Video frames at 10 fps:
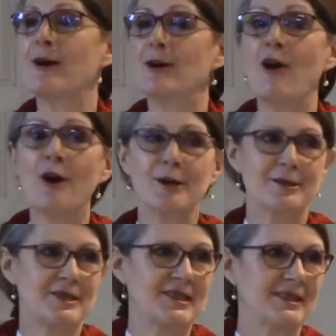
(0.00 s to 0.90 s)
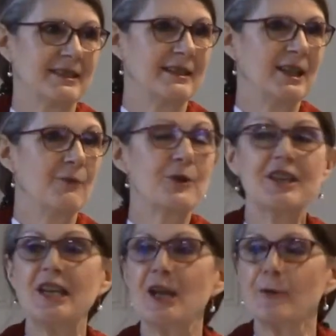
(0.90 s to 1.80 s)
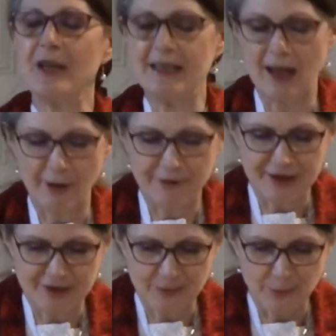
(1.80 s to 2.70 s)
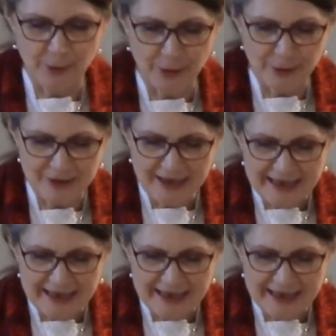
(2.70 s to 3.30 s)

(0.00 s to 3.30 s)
hearts for the hearing of this word,